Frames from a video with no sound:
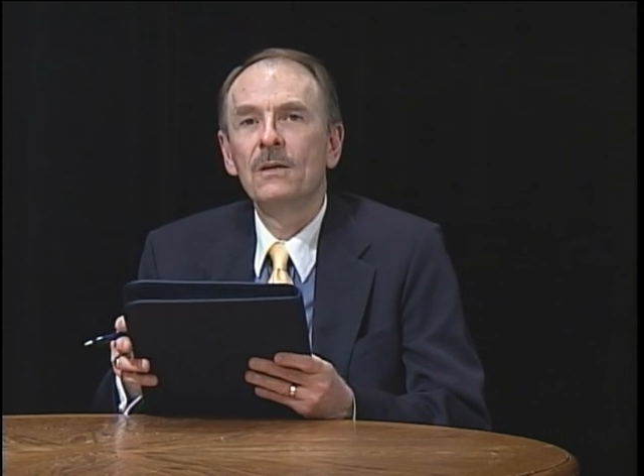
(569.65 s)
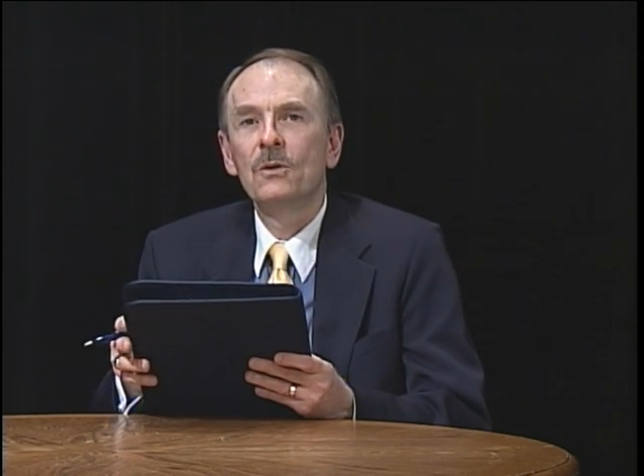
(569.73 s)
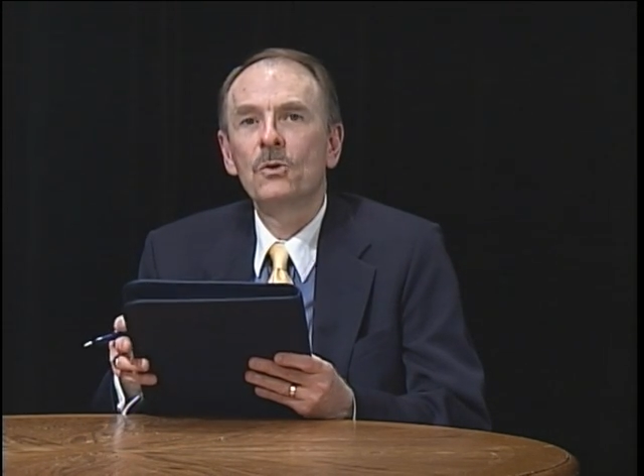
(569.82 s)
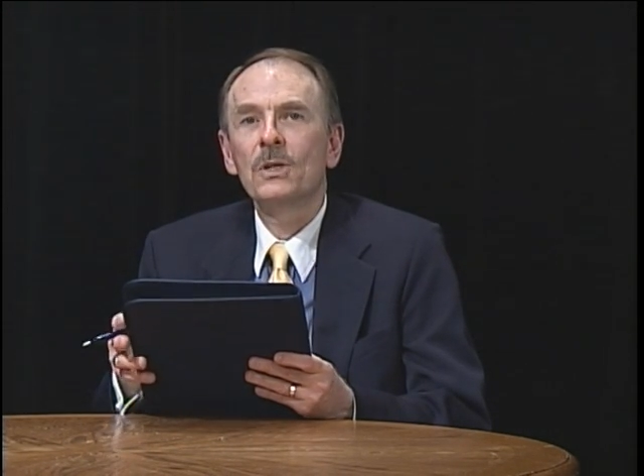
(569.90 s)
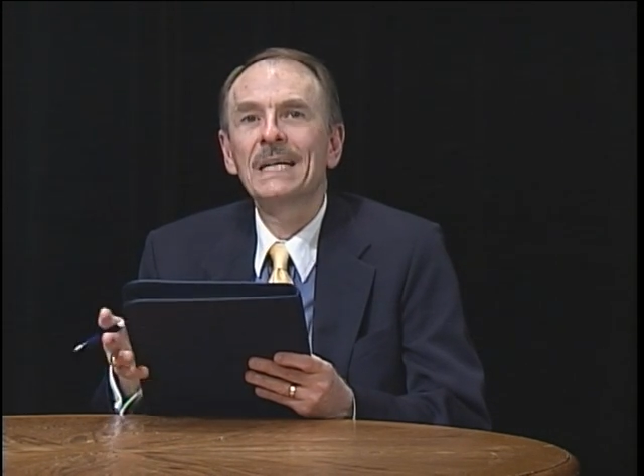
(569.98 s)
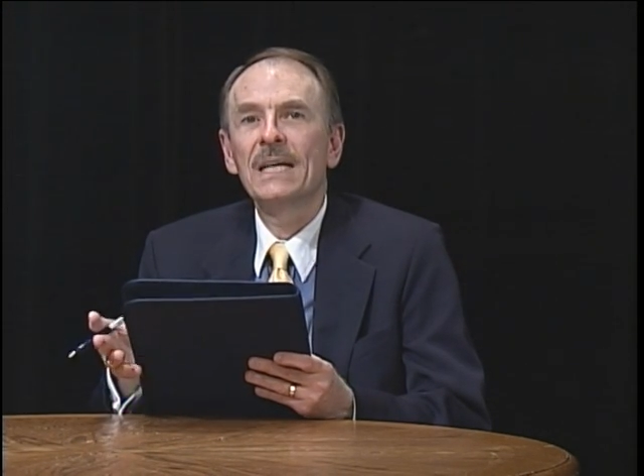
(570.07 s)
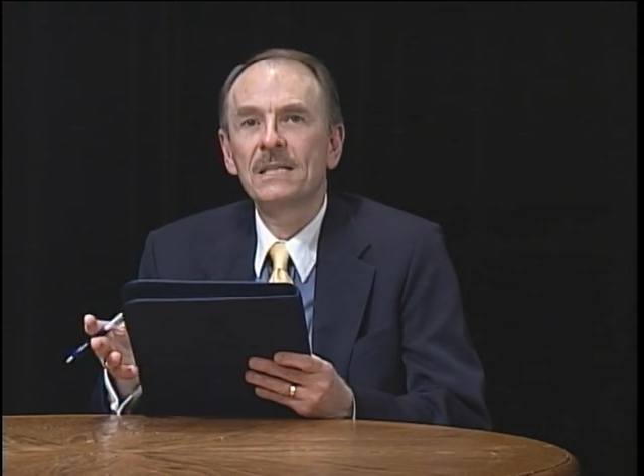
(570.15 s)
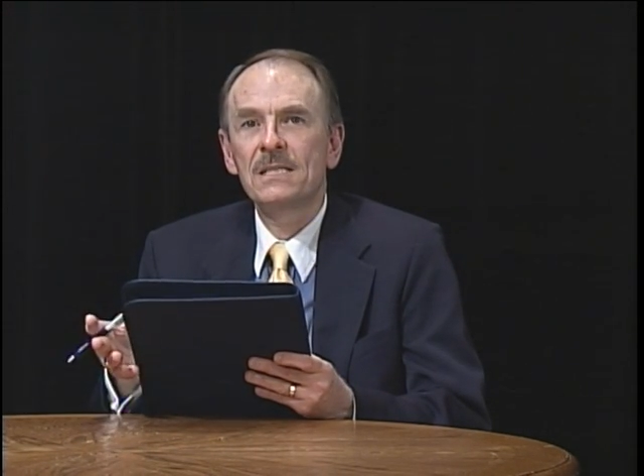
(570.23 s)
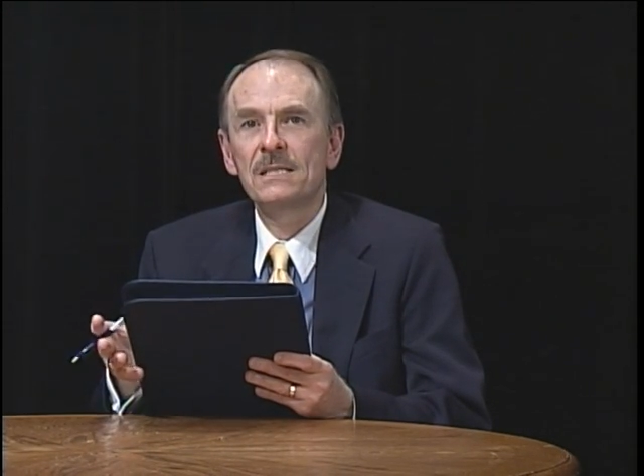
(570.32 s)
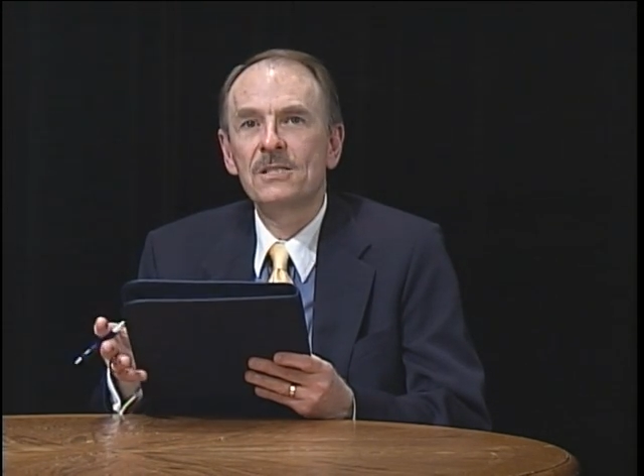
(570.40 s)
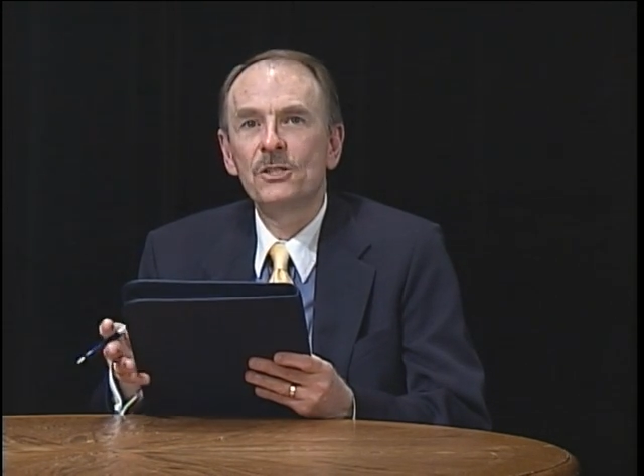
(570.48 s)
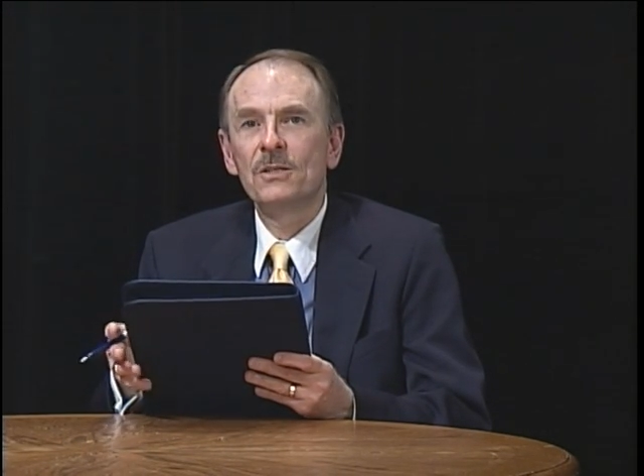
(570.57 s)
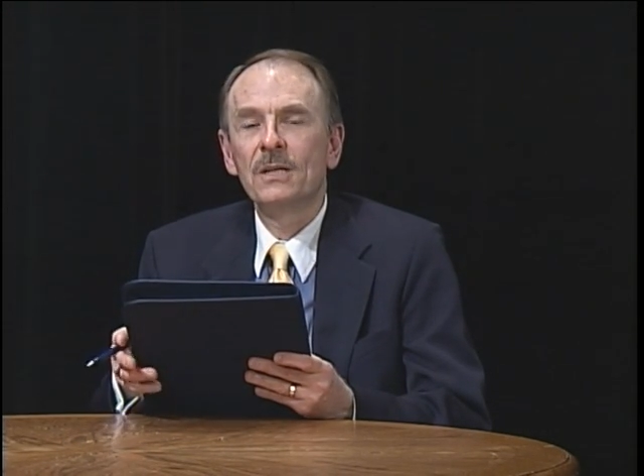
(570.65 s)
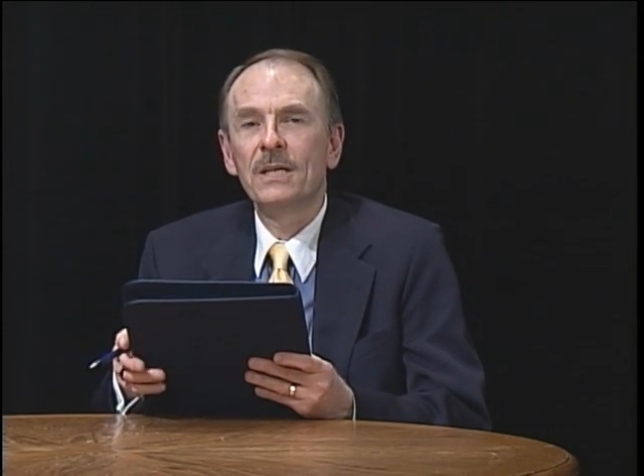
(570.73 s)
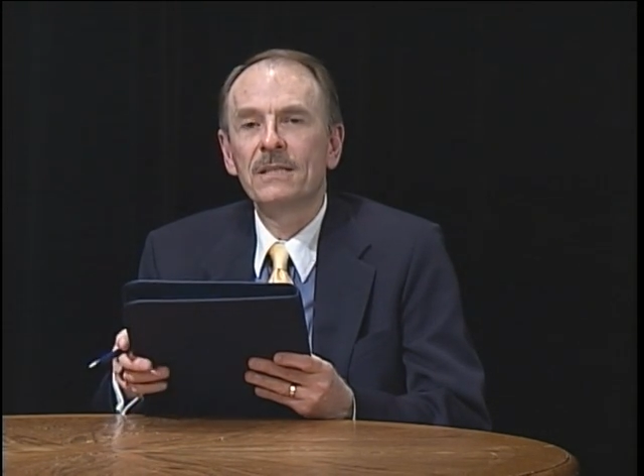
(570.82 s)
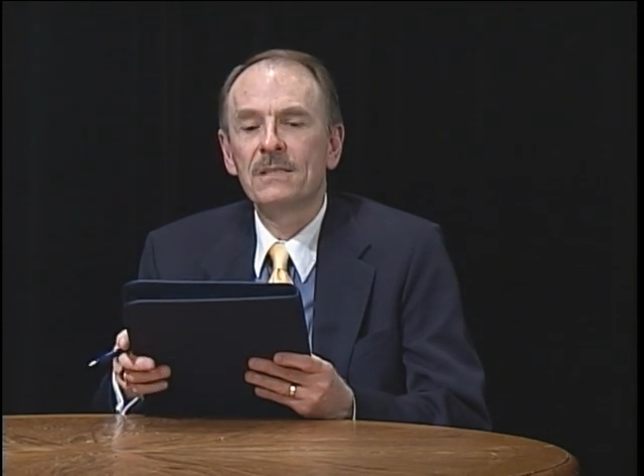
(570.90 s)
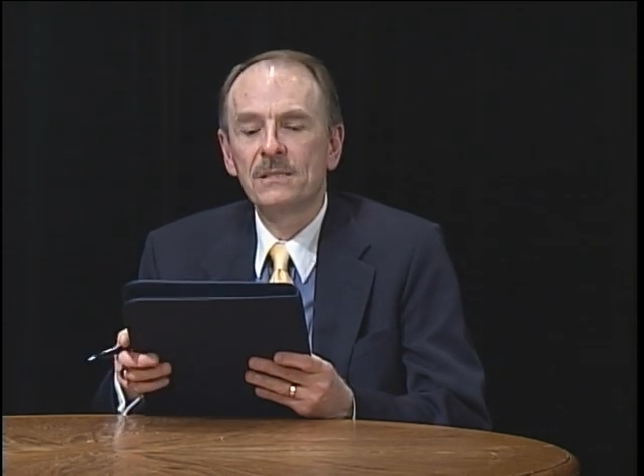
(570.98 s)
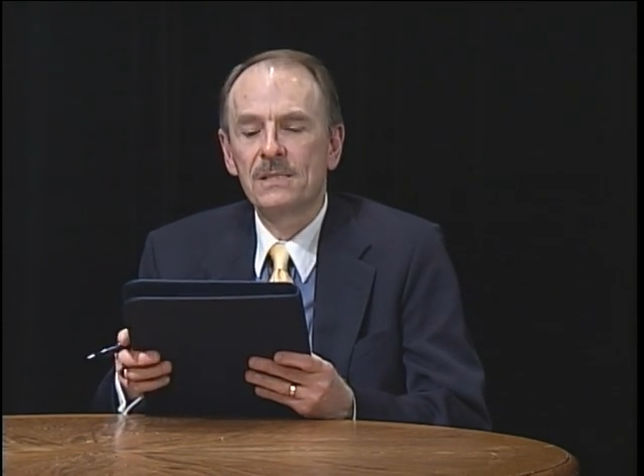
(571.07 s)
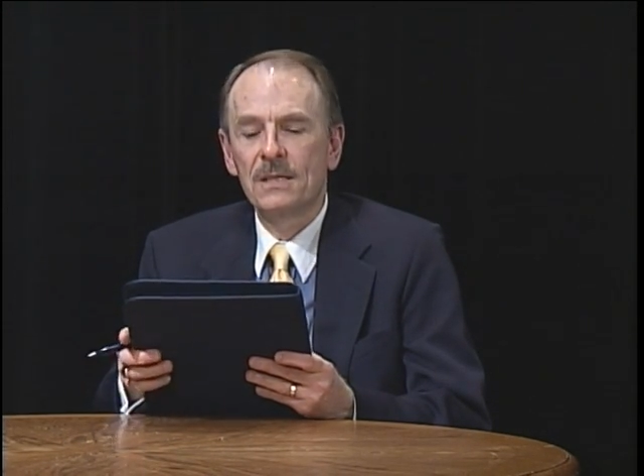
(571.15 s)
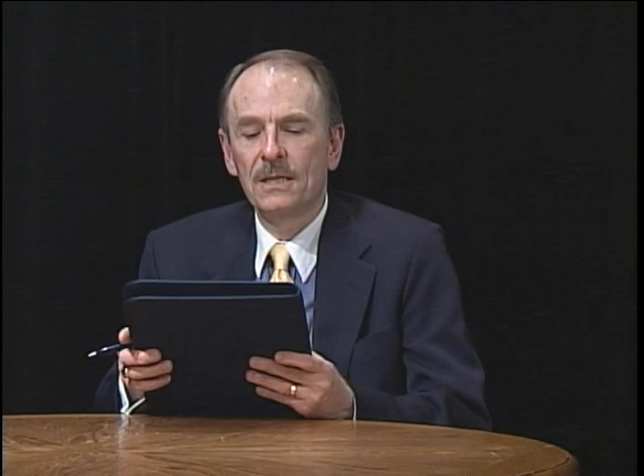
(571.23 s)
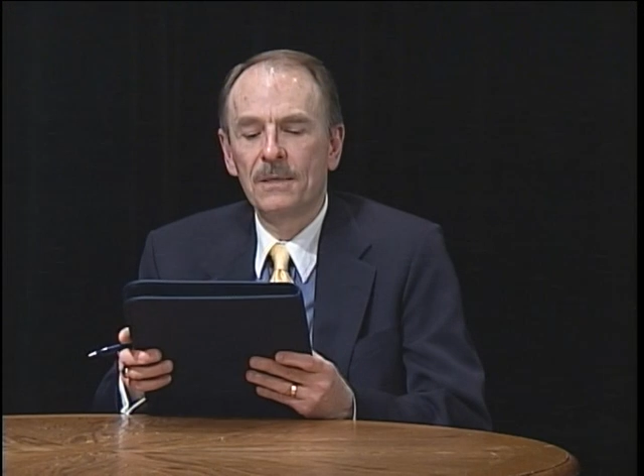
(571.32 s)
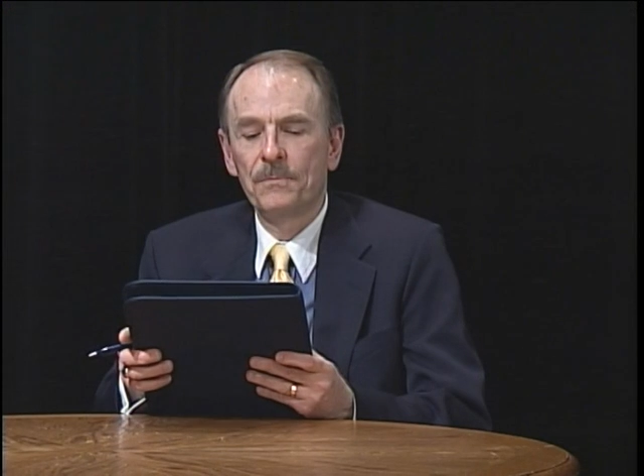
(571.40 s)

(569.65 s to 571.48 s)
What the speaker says: or guests that you'd like to see.